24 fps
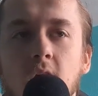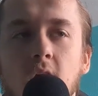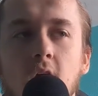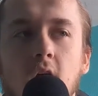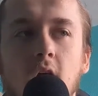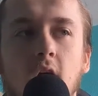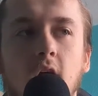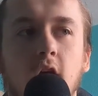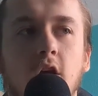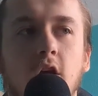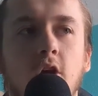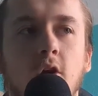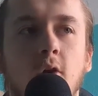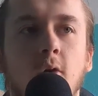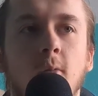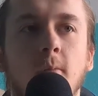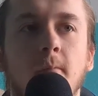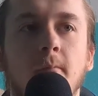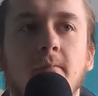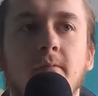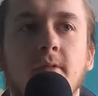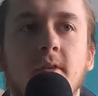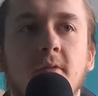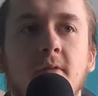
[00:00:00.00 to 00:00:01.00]
You know,
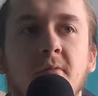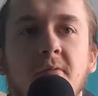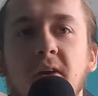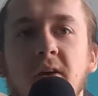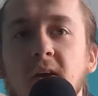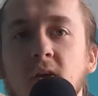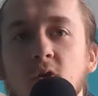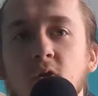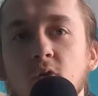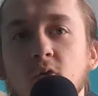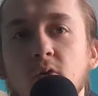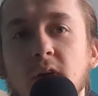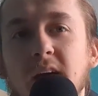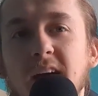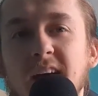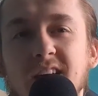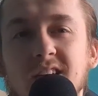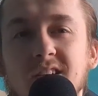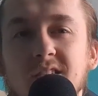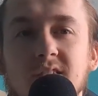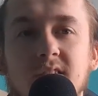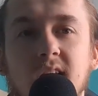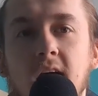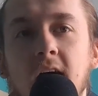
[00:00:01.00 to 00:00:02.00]
Vito
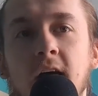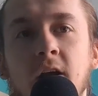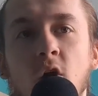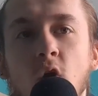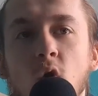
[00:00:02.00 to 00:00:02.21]
is an